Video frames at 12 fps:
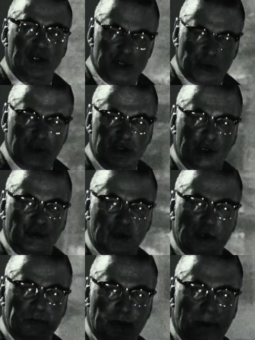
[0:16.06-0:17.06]
white Protestant
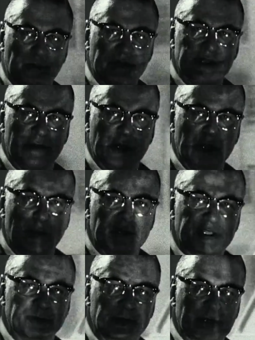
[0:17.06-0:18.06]
Americans.
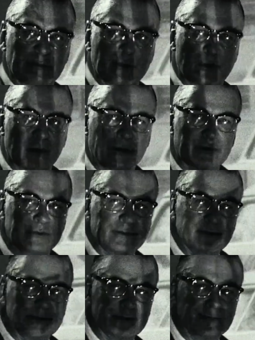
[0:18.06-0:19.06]
Ron
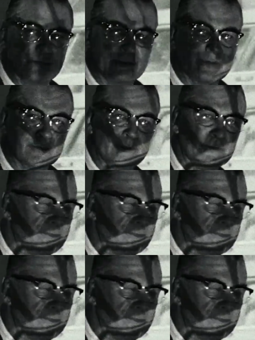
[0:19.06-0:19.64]
Stallworth arrives